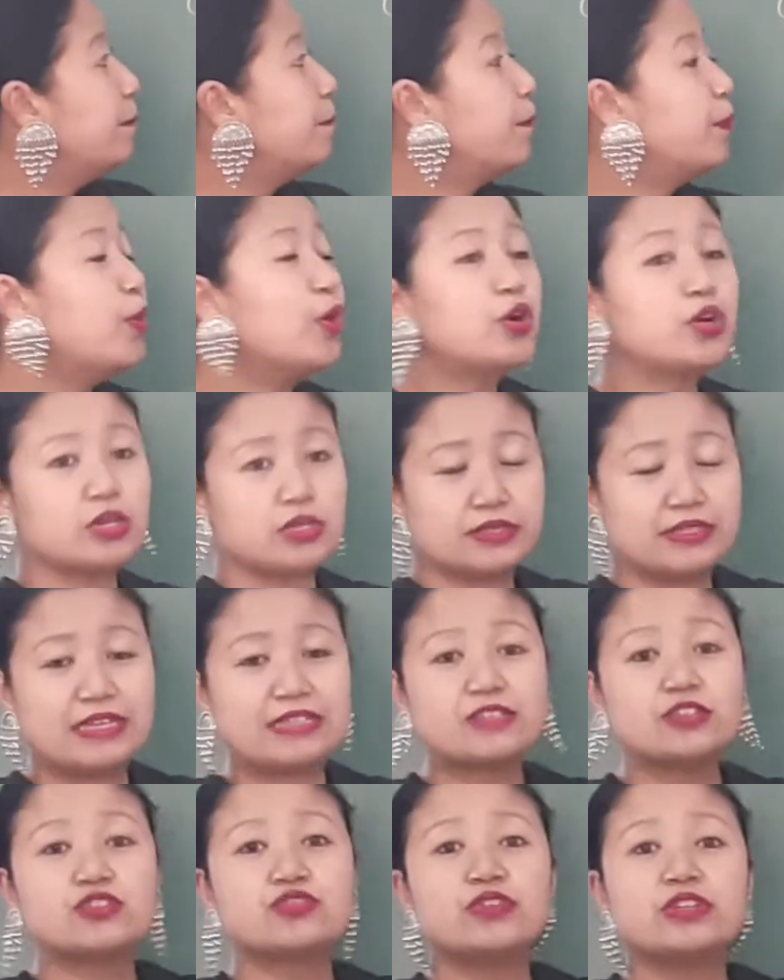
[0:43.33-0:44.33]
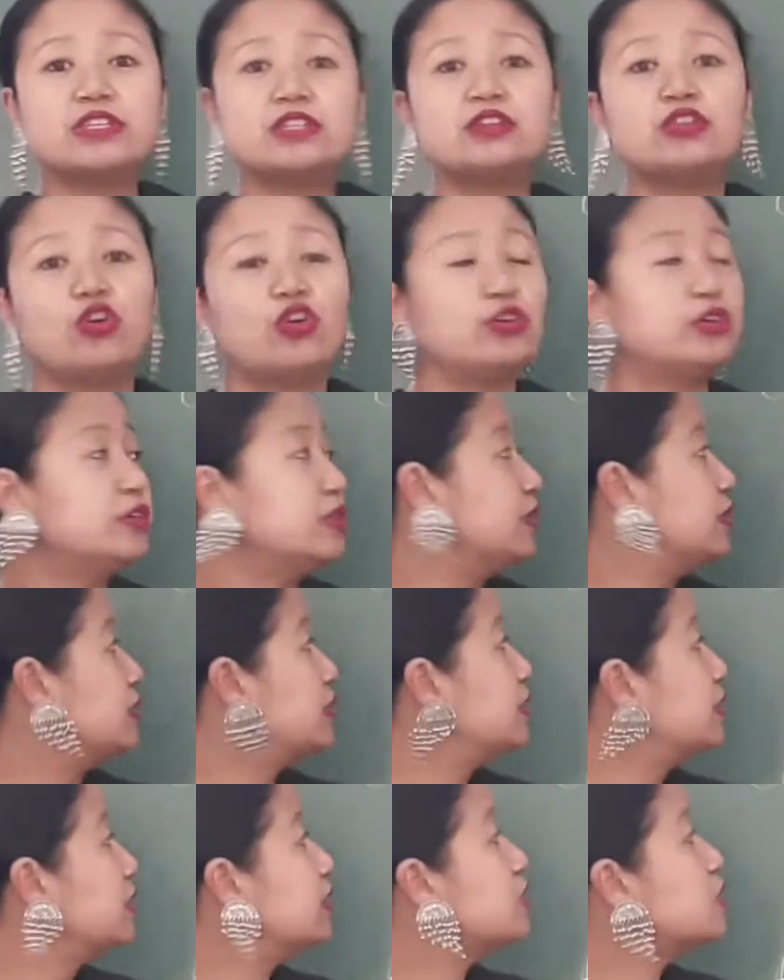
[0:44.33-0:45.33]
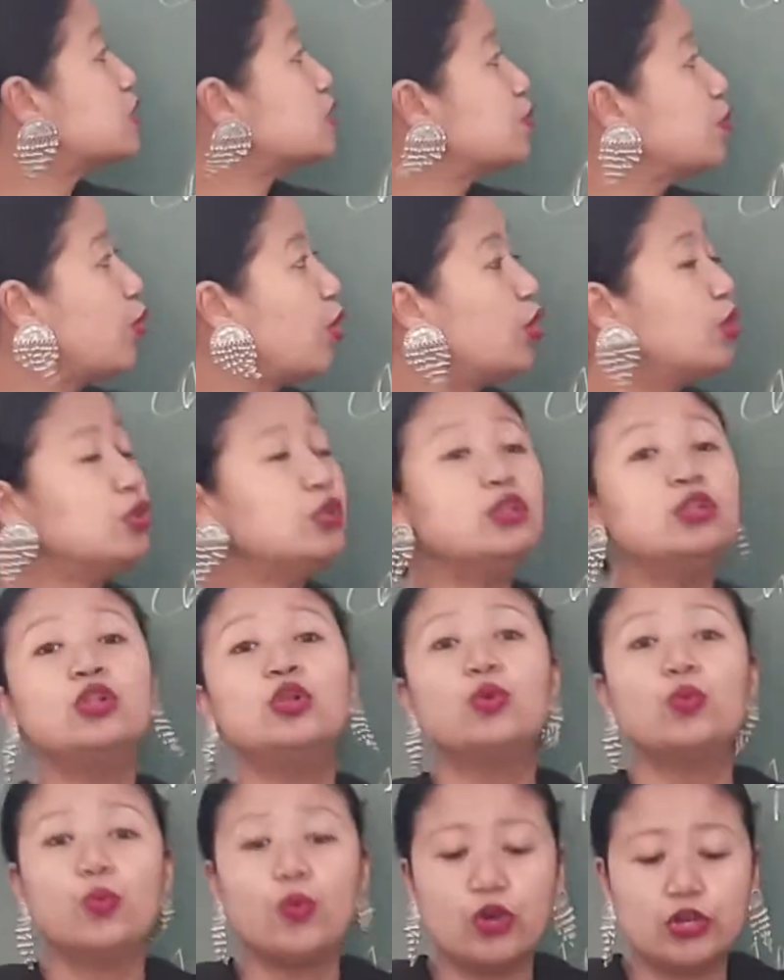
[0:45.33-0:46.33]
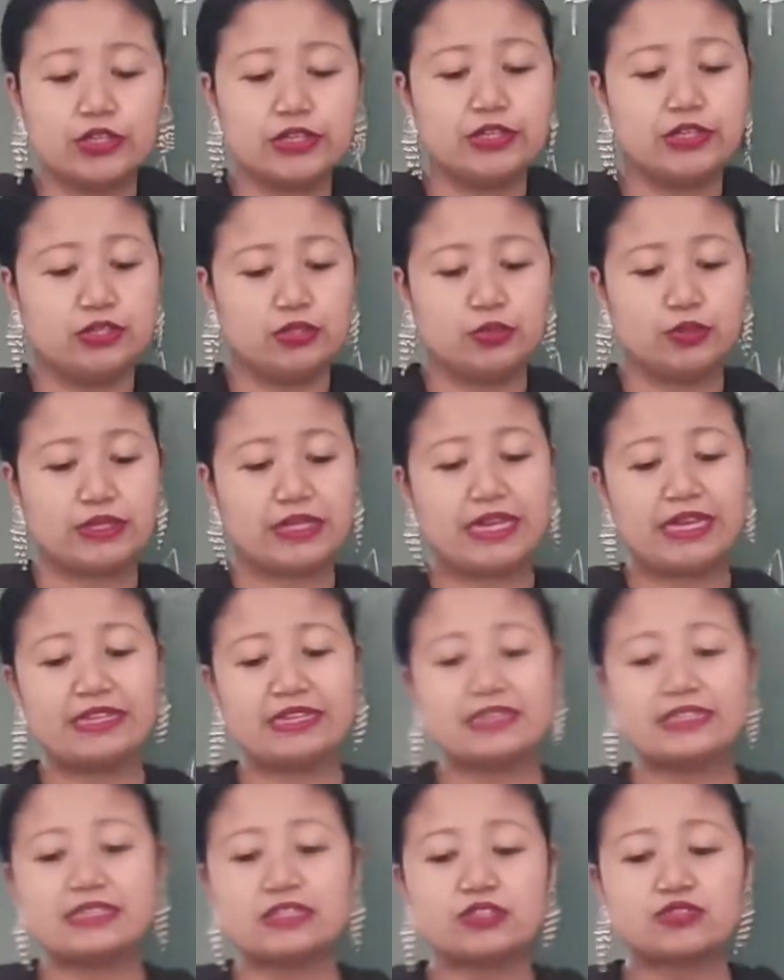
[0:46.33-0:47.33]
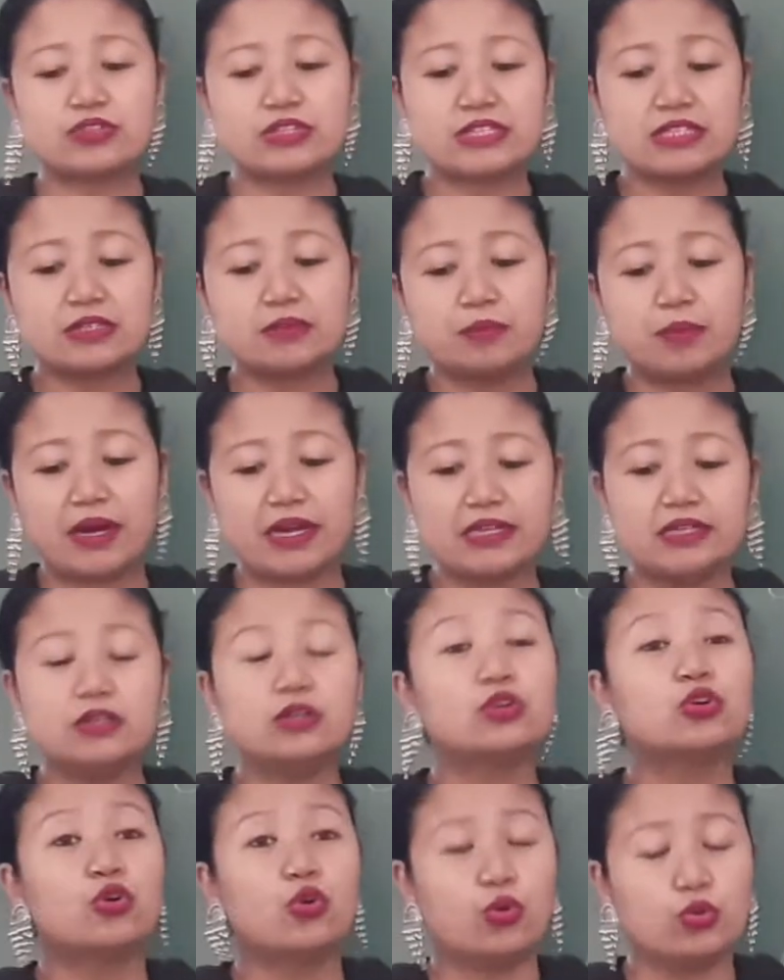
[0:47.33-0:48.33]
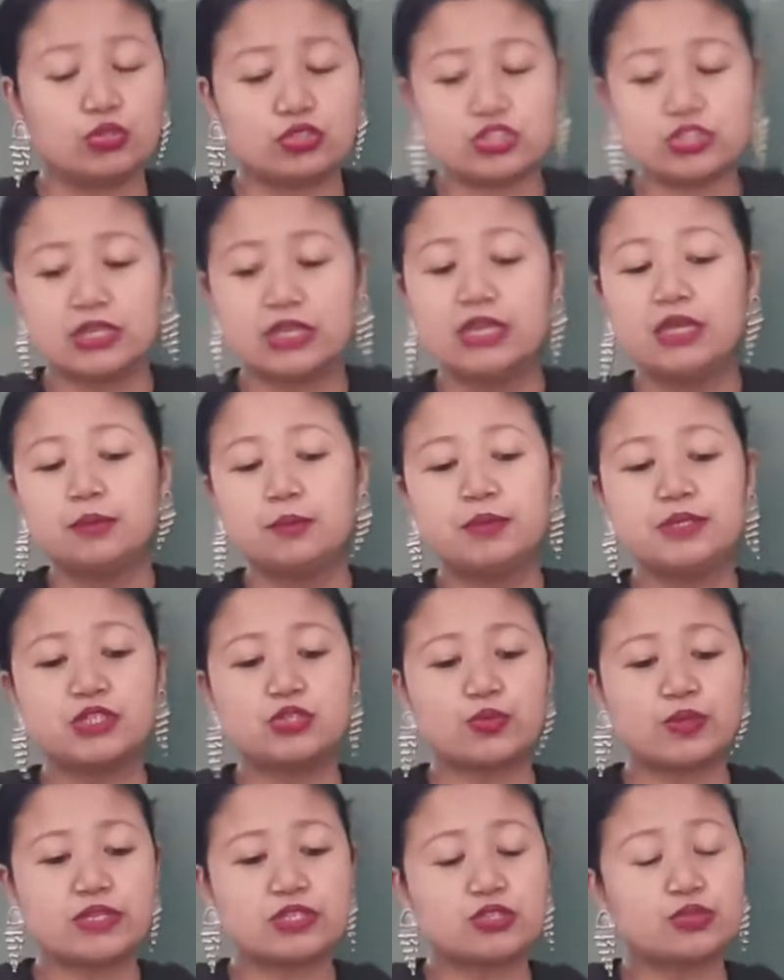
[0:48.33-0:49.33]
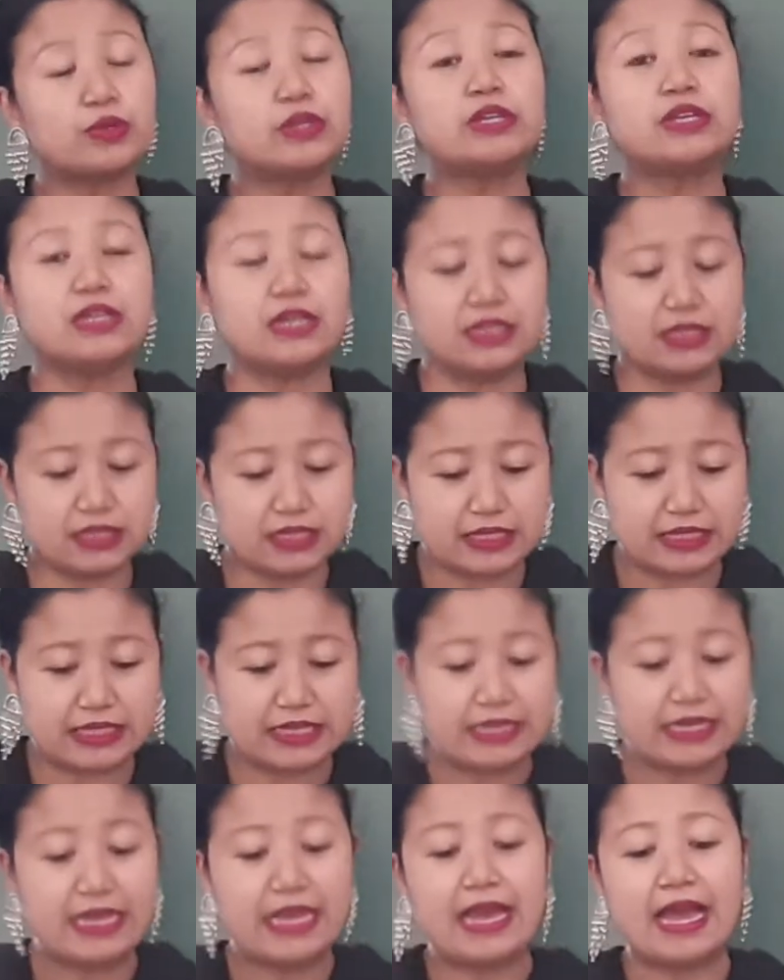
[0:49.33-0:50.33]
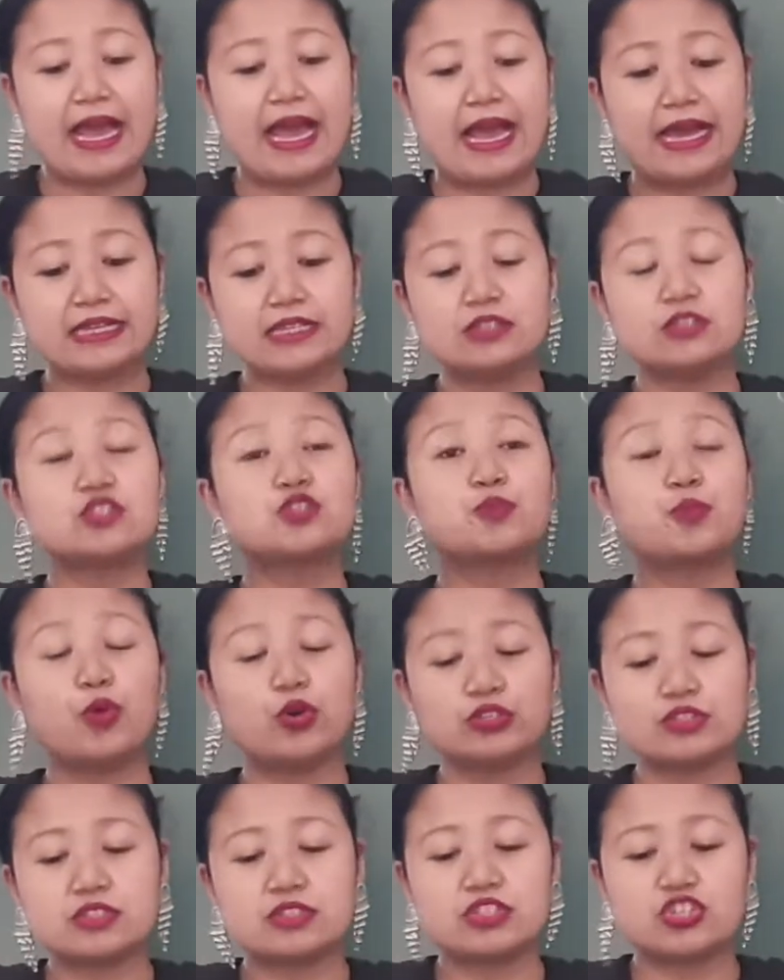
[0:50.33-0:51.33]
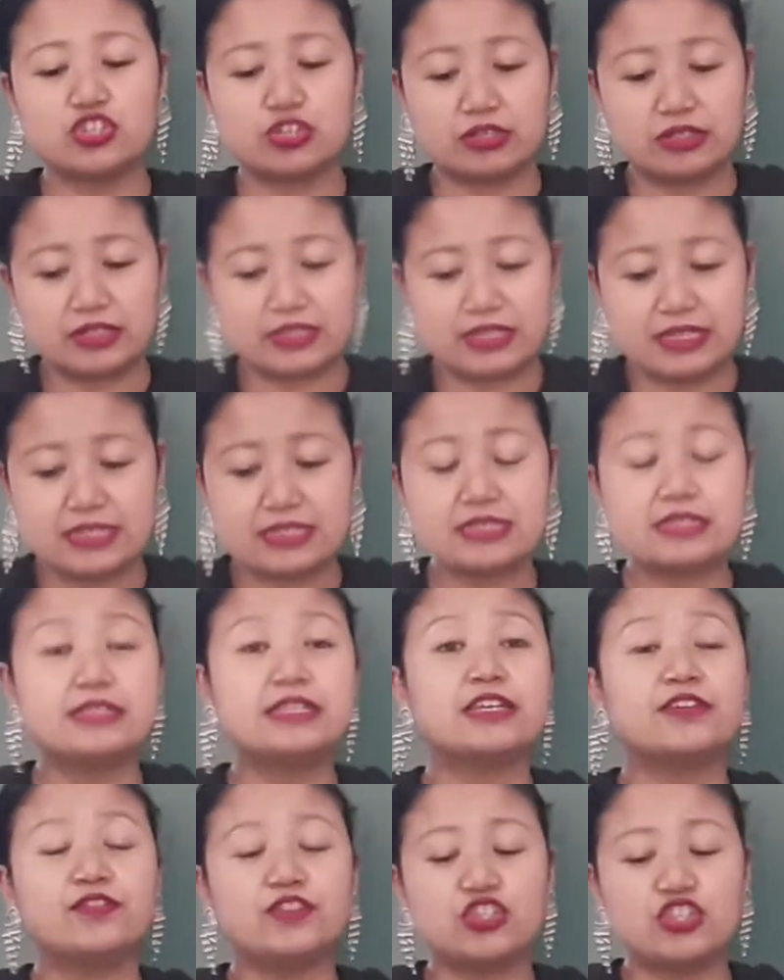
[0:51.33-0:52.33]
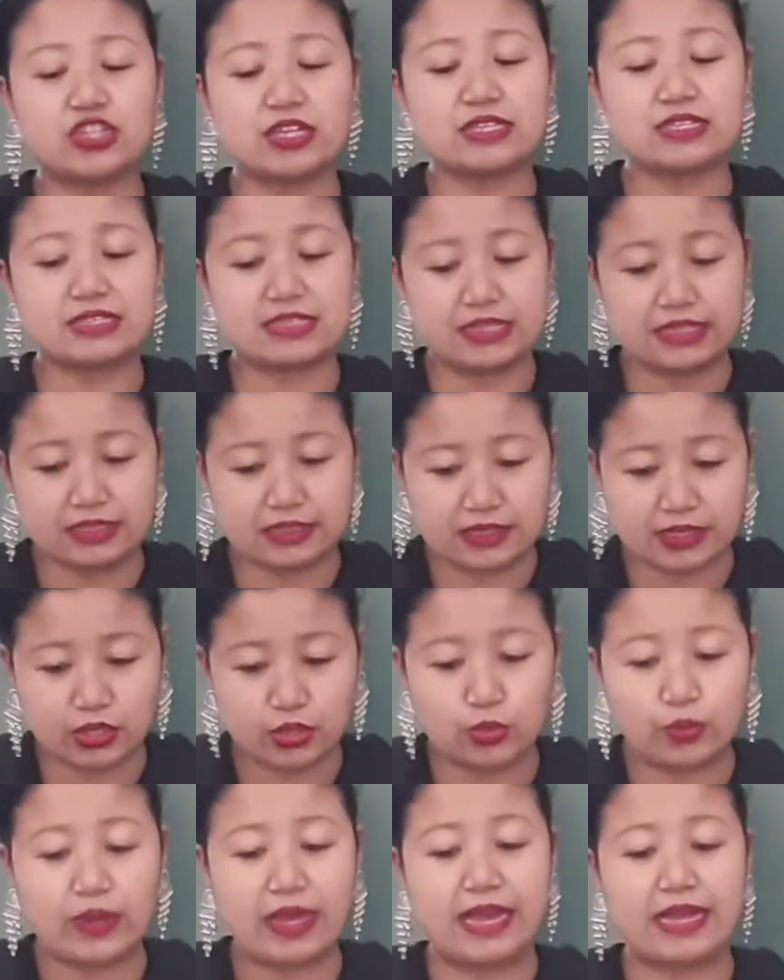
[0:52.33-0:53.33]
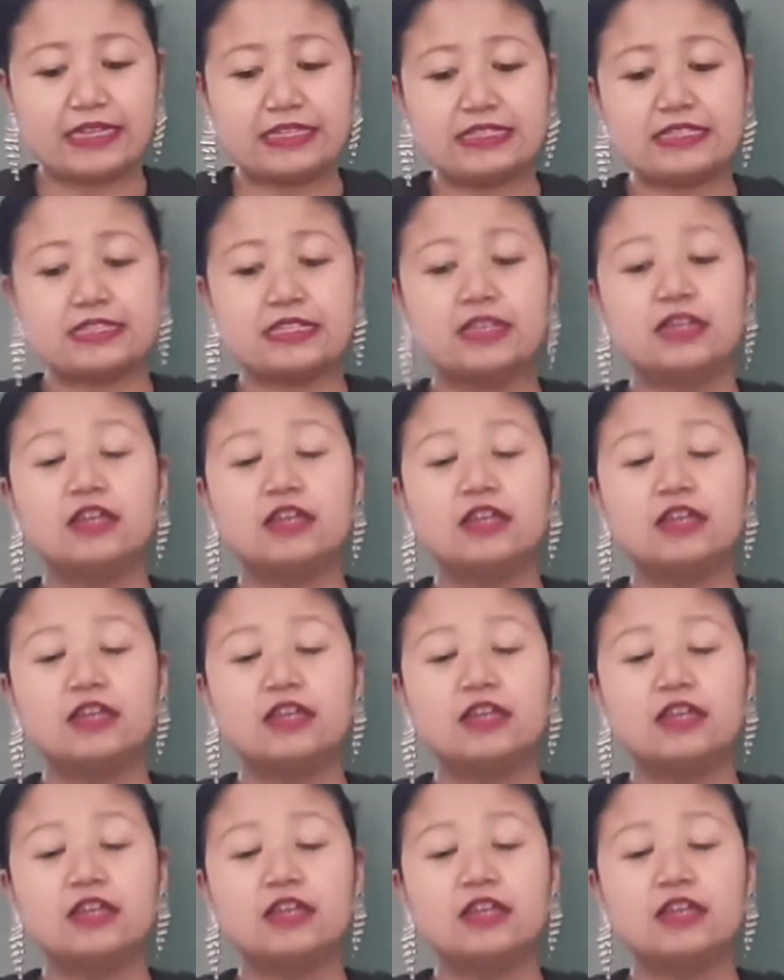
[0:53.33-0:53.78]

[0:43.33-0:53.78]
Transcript: book that is written on her, The Small Wonder, okay, and it is written by her coach Bisweswar Nandi and sports journalist Digvijay Singh Deo and